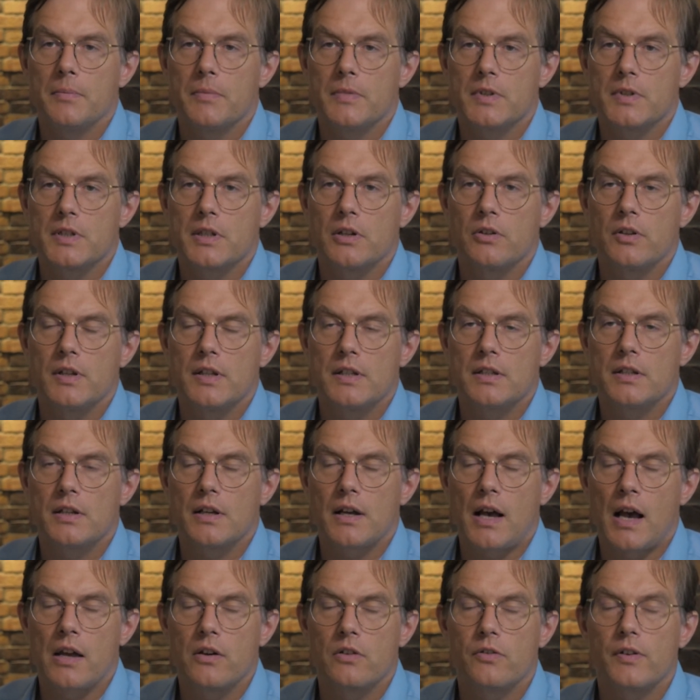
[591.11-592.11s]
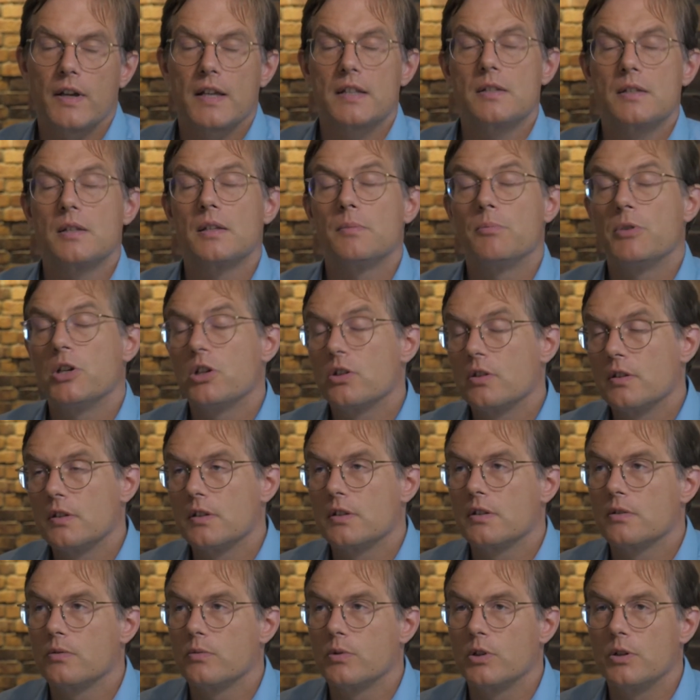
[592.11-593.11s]
So these kind of
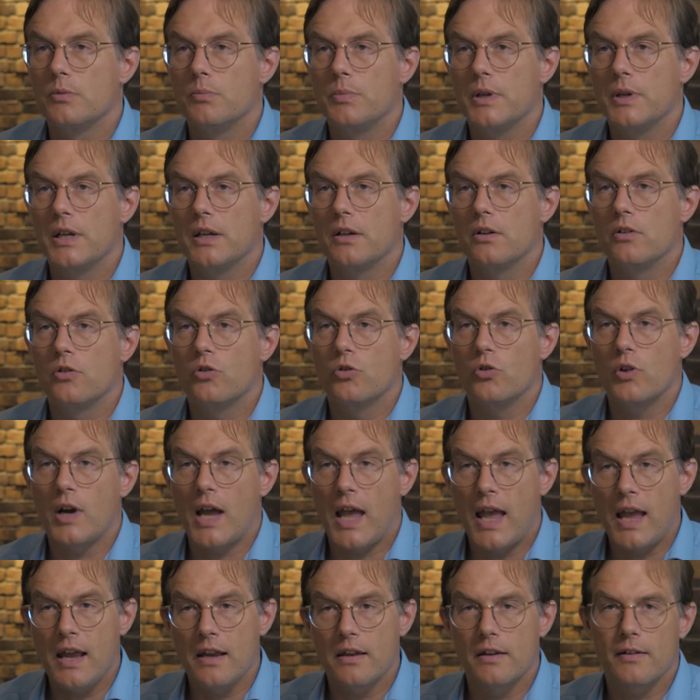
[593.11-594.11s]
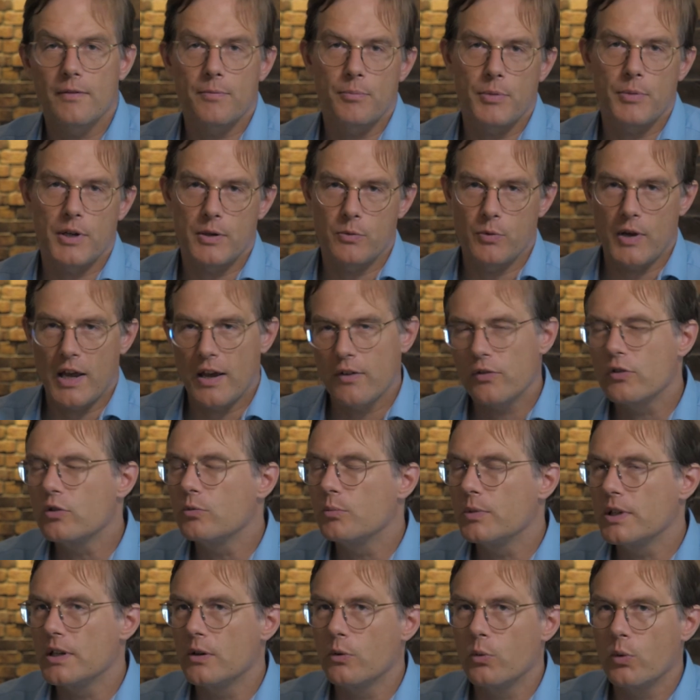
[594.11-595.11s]
exhibitions would be great, but we have to
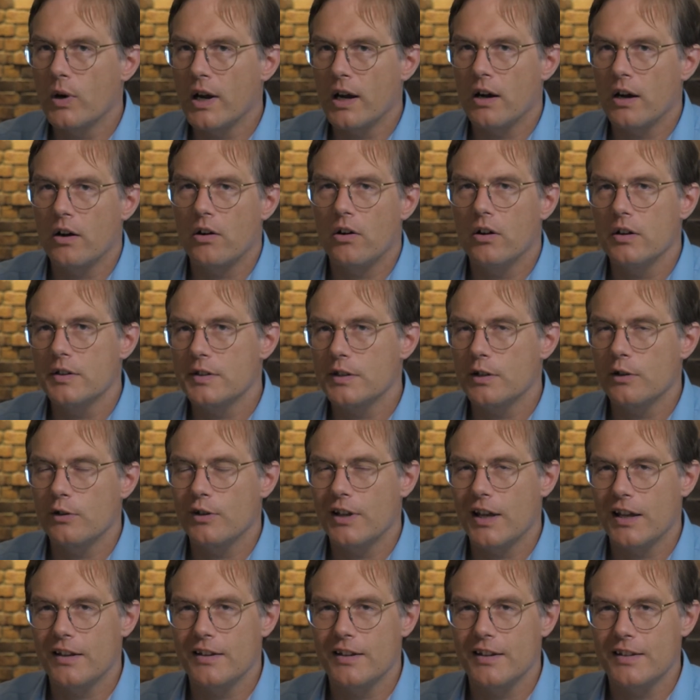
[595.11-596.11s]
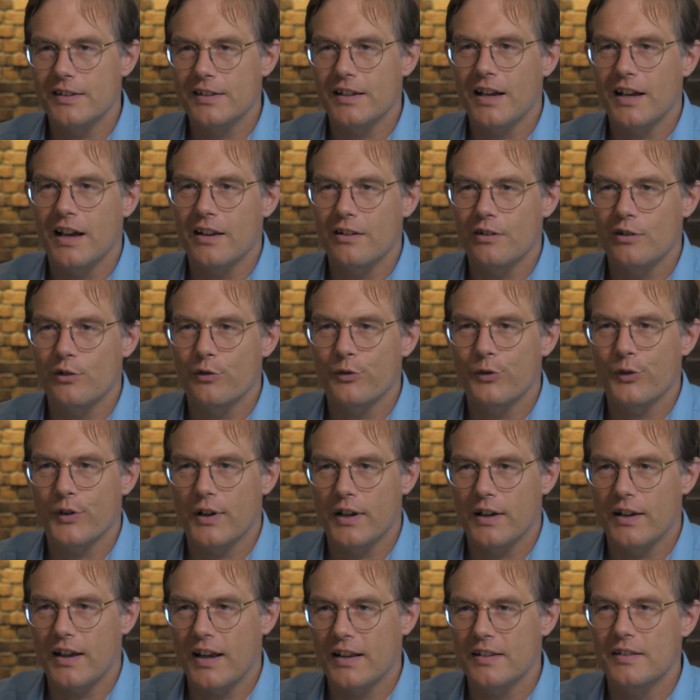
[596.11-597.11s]
be aware also that this kind of
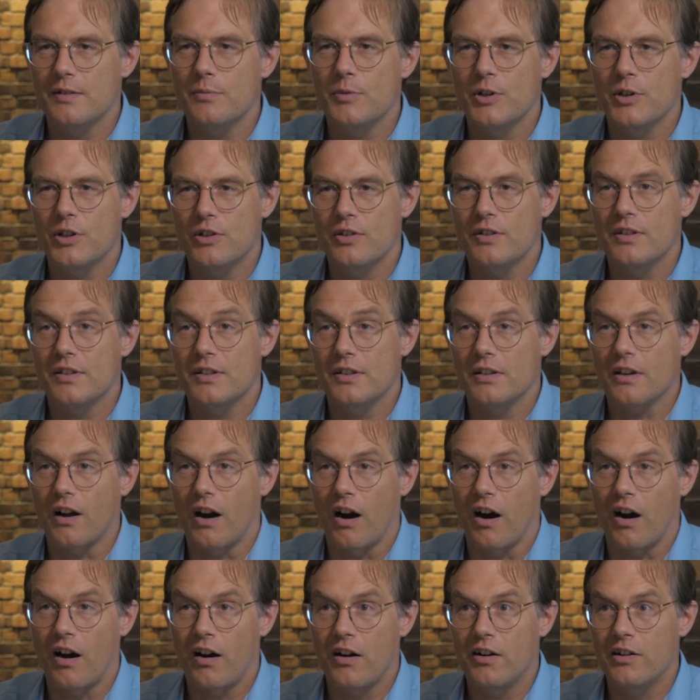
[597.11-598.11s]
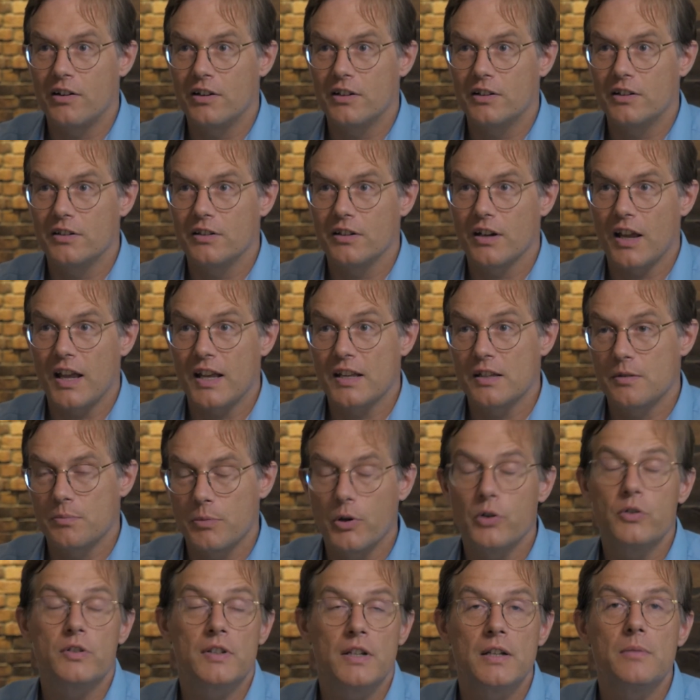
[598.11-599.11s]
exhibitions are
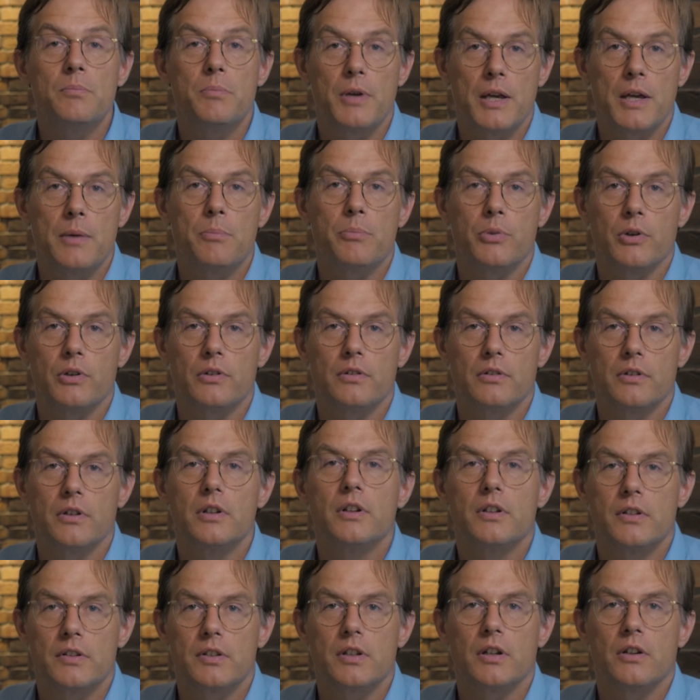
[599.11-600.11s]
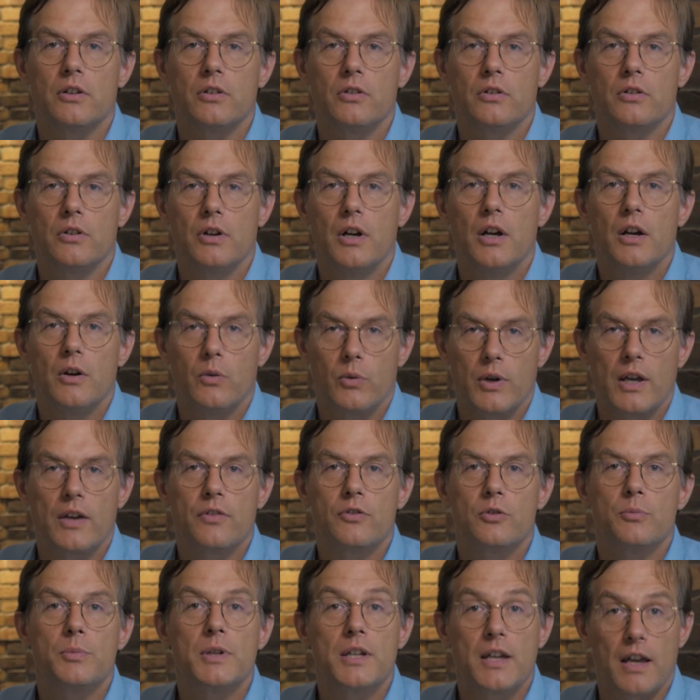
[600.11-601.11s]
exposing people. So we have
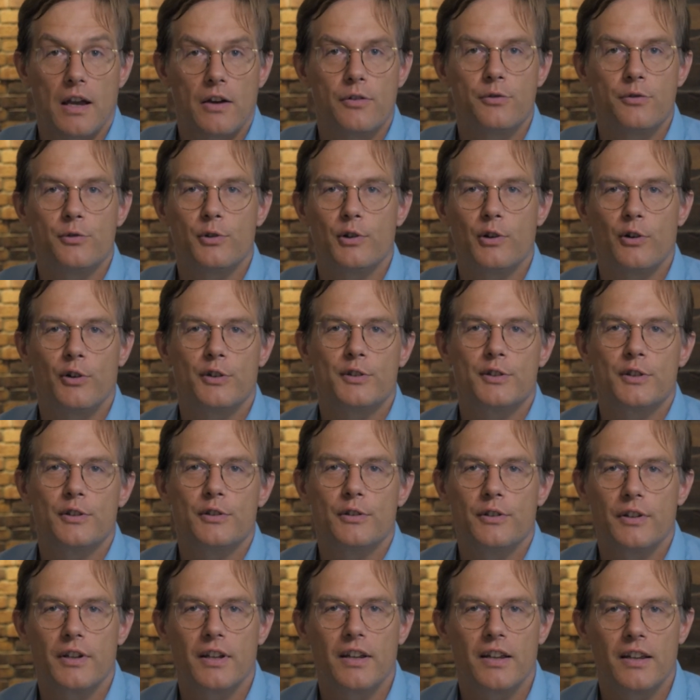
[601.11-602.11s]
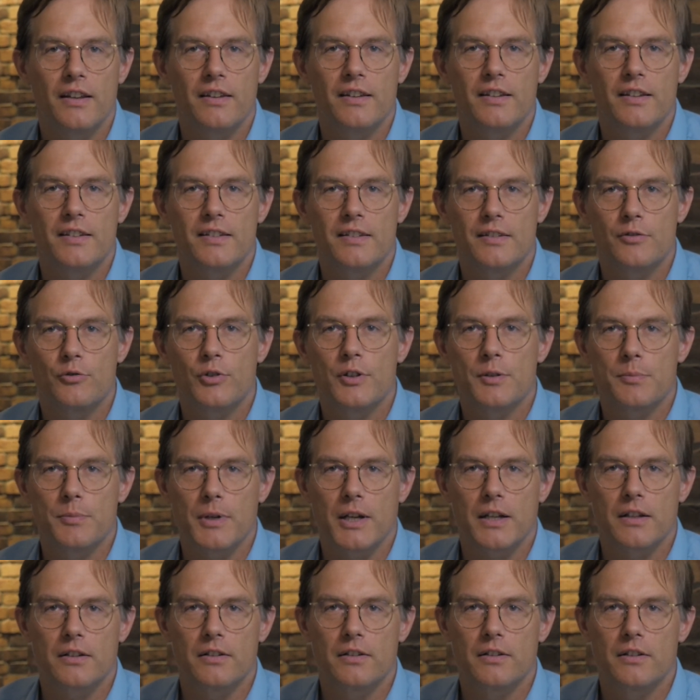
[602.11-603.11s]
to be careful also in this
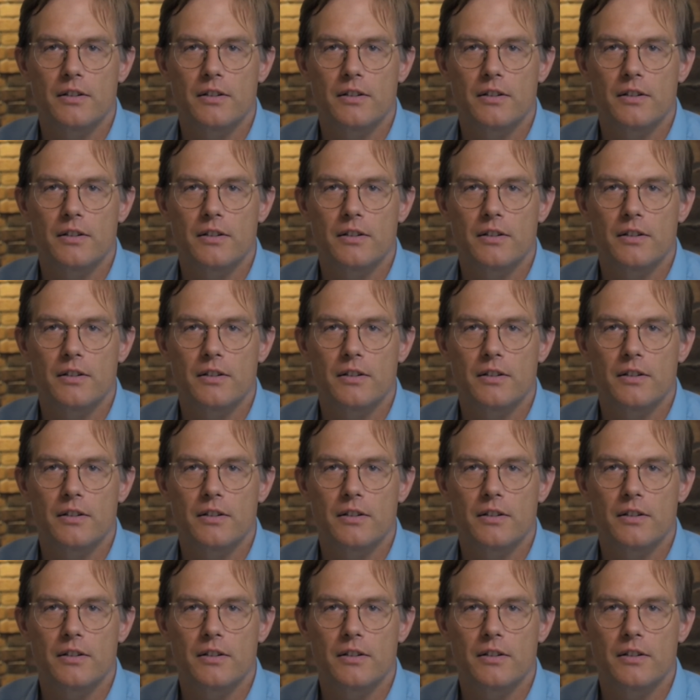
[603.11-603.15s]
respect.